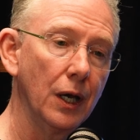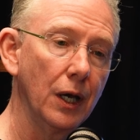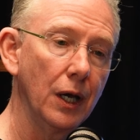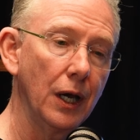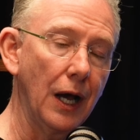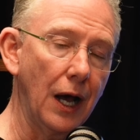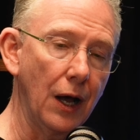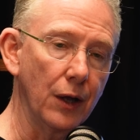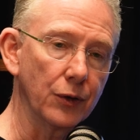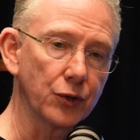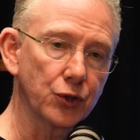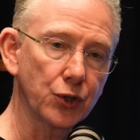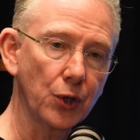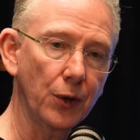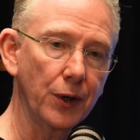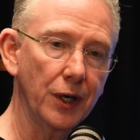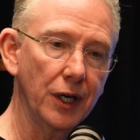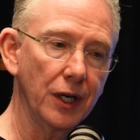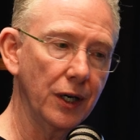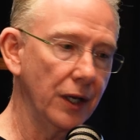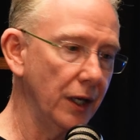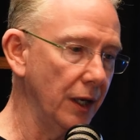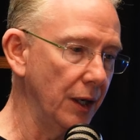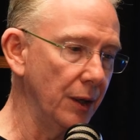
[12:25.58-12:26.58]
I'll show you
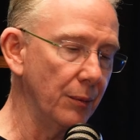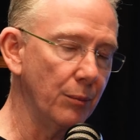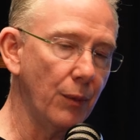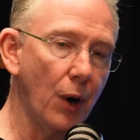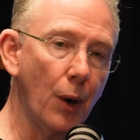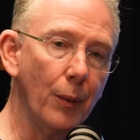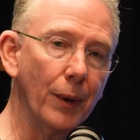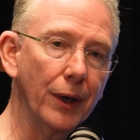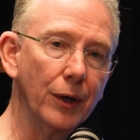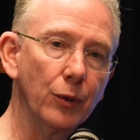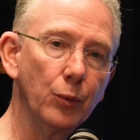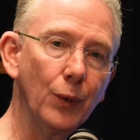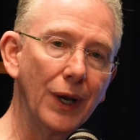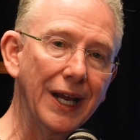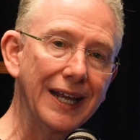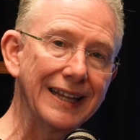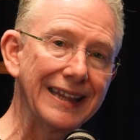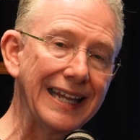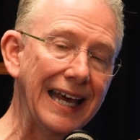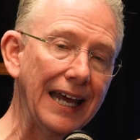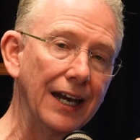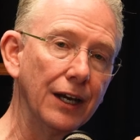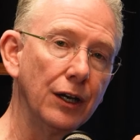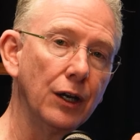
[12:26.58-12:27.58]
in a moment, we can
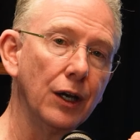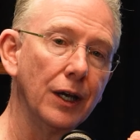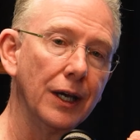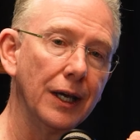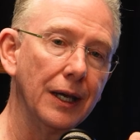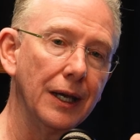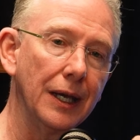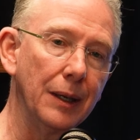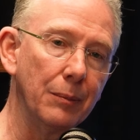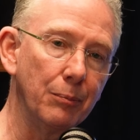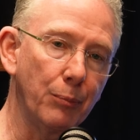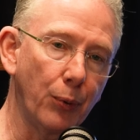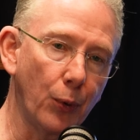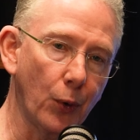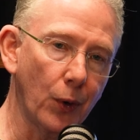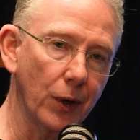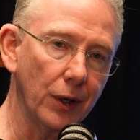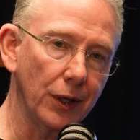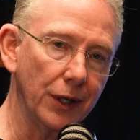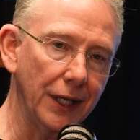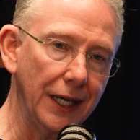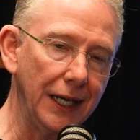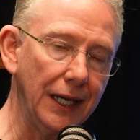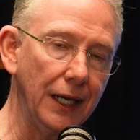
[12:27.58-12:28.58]
then,
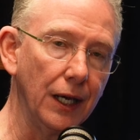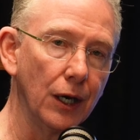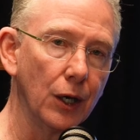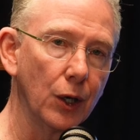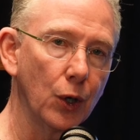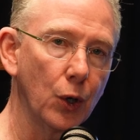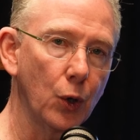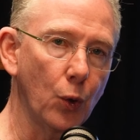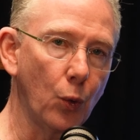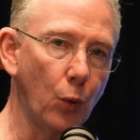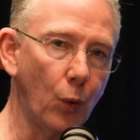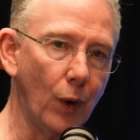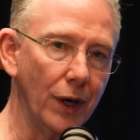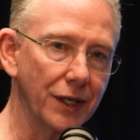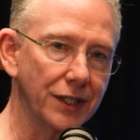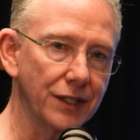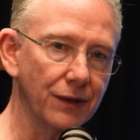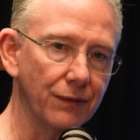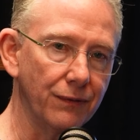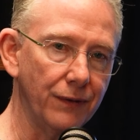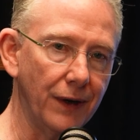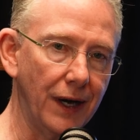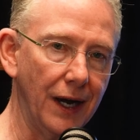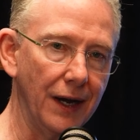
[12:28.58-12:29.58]
importantly,
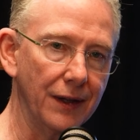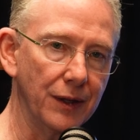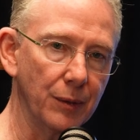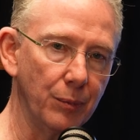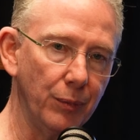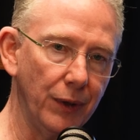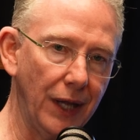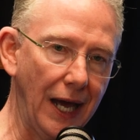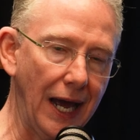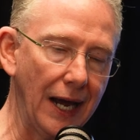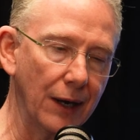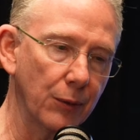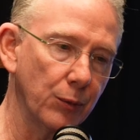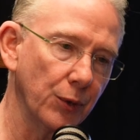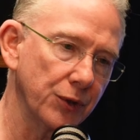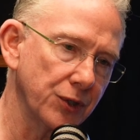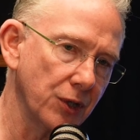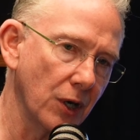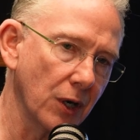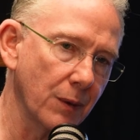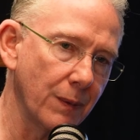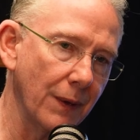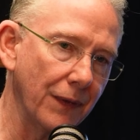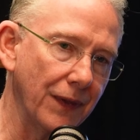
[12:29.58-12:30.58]
quantify the plaque. We'll
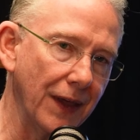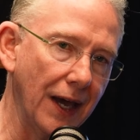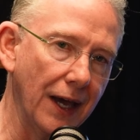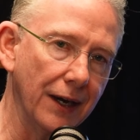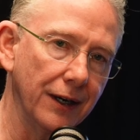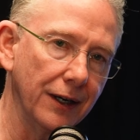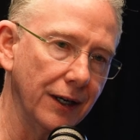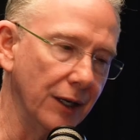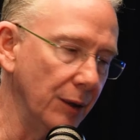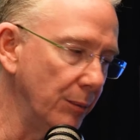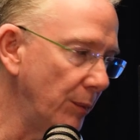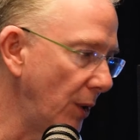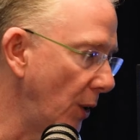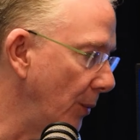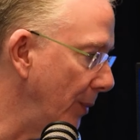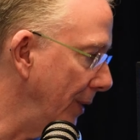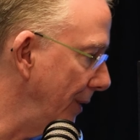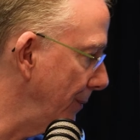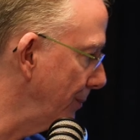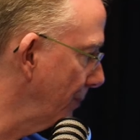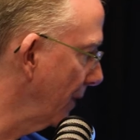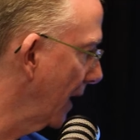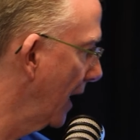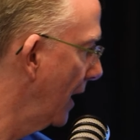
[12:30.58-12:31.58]
talk about that in a
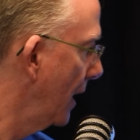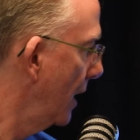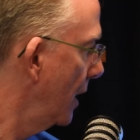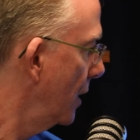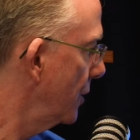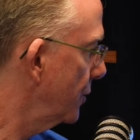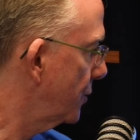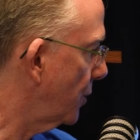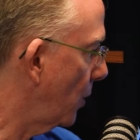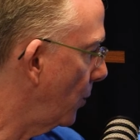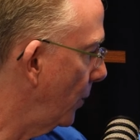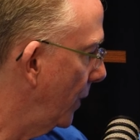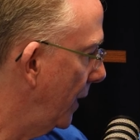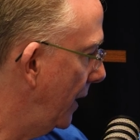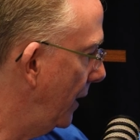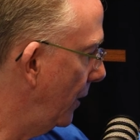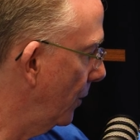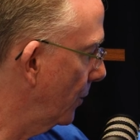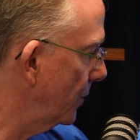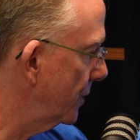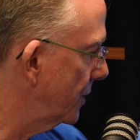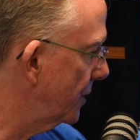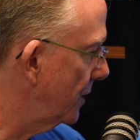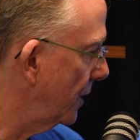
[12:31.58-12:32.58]
moment. So
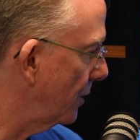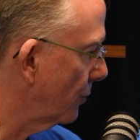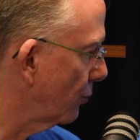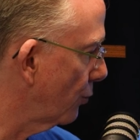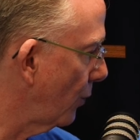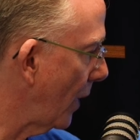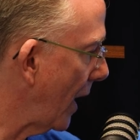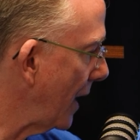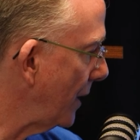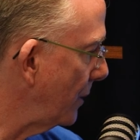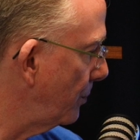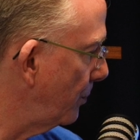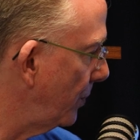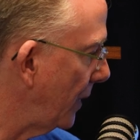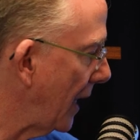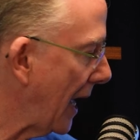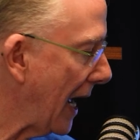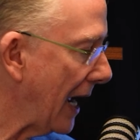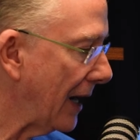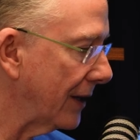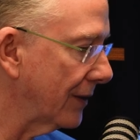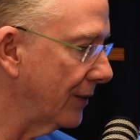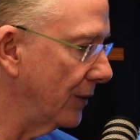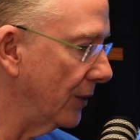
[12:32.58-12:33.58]
here's the red
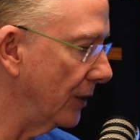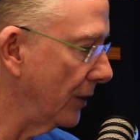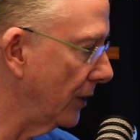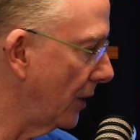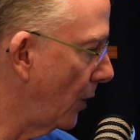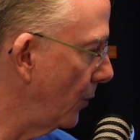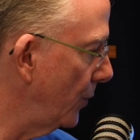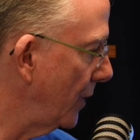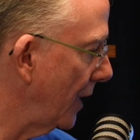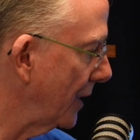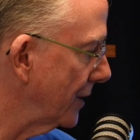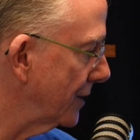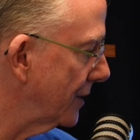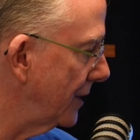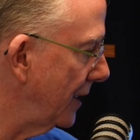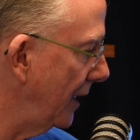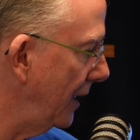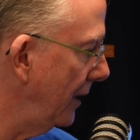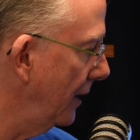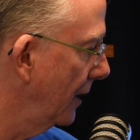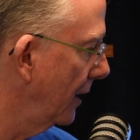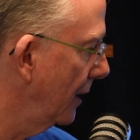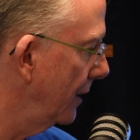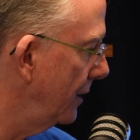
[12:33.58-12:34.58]
plaque, the
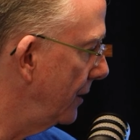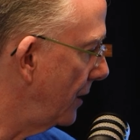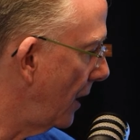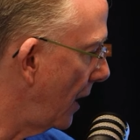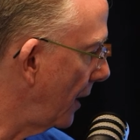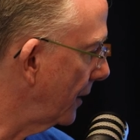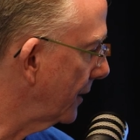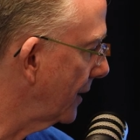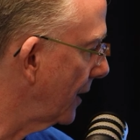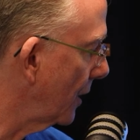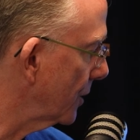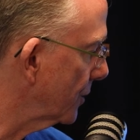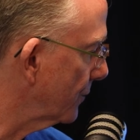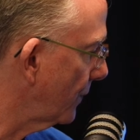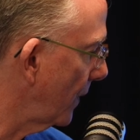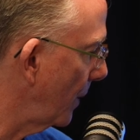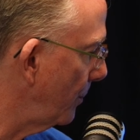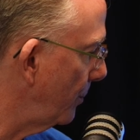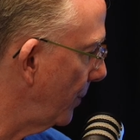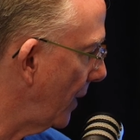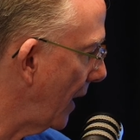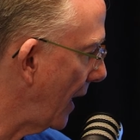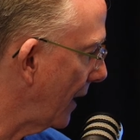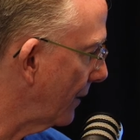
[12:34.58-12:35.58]
low-density,
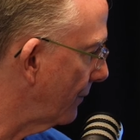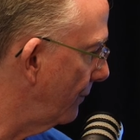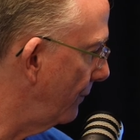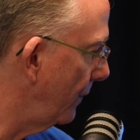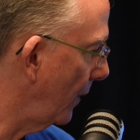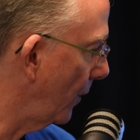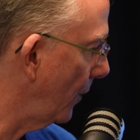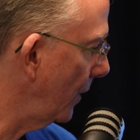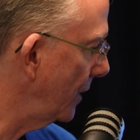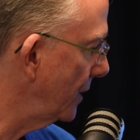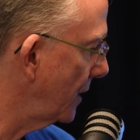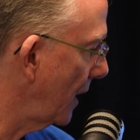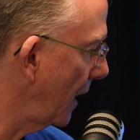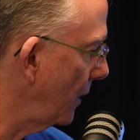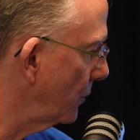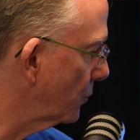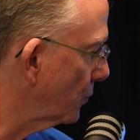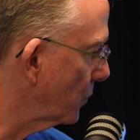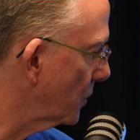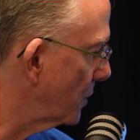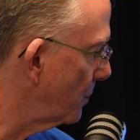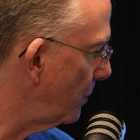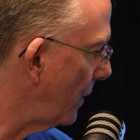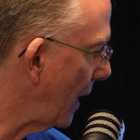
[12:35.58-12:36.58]
non-calcified plaque, very
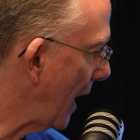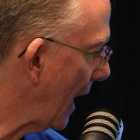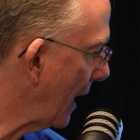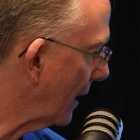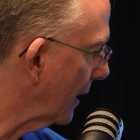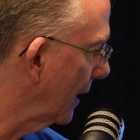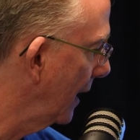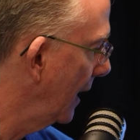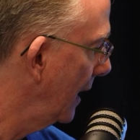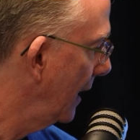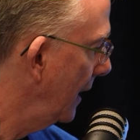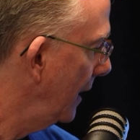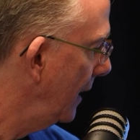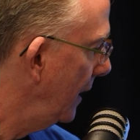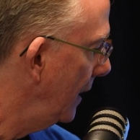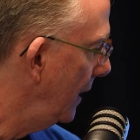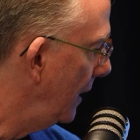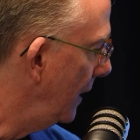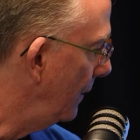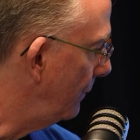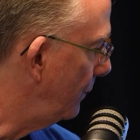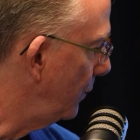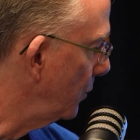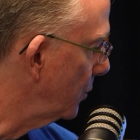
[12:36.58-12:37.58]
dangerous plaque.
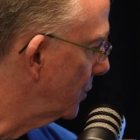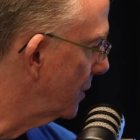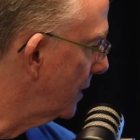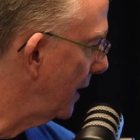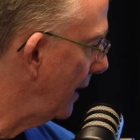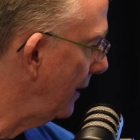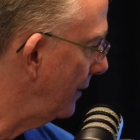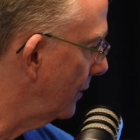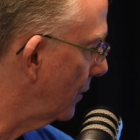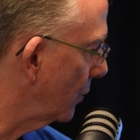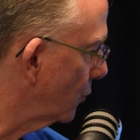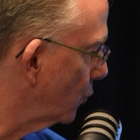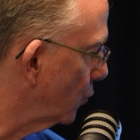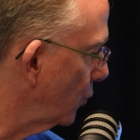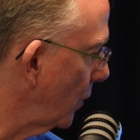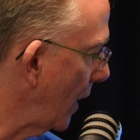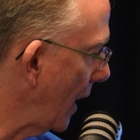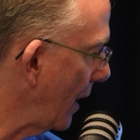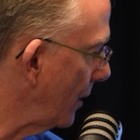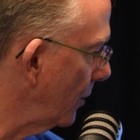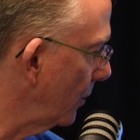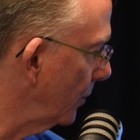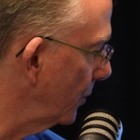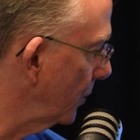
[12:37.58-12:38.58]
If you see the
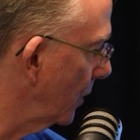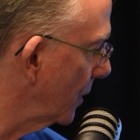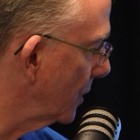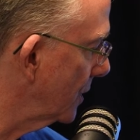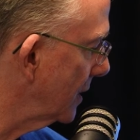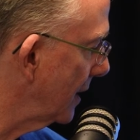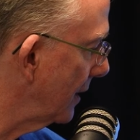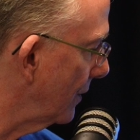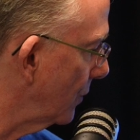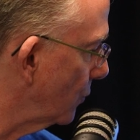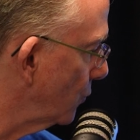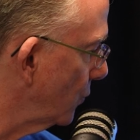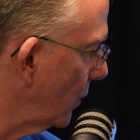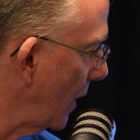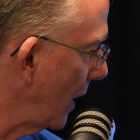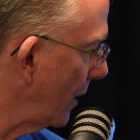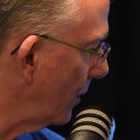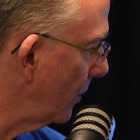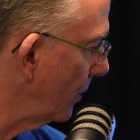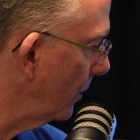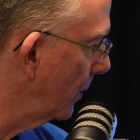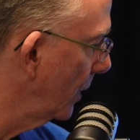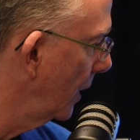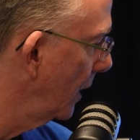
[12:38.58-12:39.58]
channel, you can see the
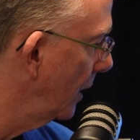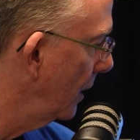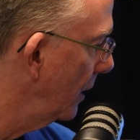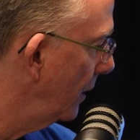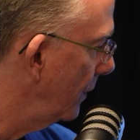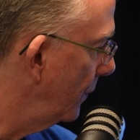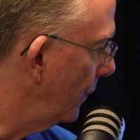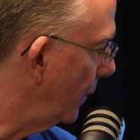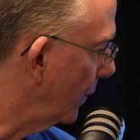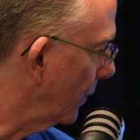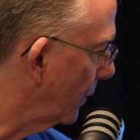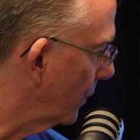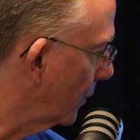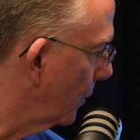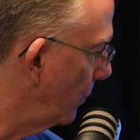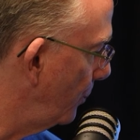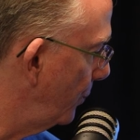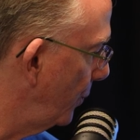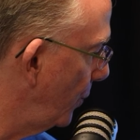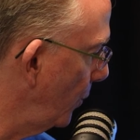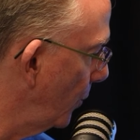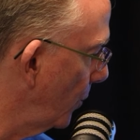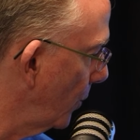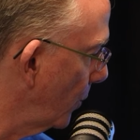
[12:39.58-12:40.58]
channel. The
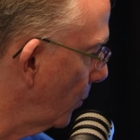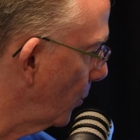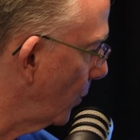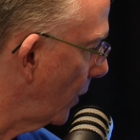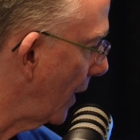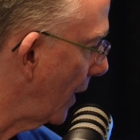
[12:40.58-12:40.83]
computer will